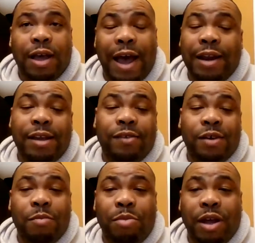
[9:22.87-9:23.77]
At least you
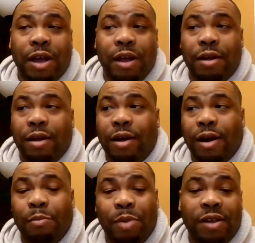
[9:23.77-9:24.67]
can play it
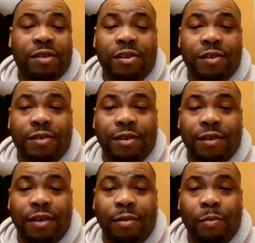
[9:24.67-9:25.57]
on a PlayStation
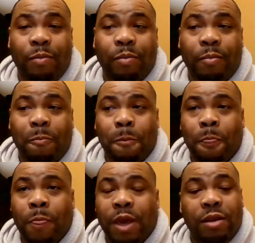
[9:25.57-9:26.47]
system
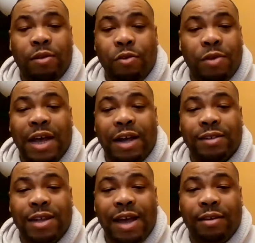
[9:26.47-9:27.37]
in
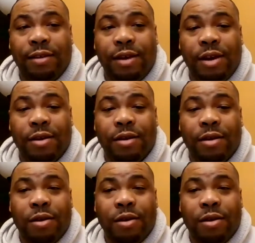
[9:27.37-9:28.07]
2018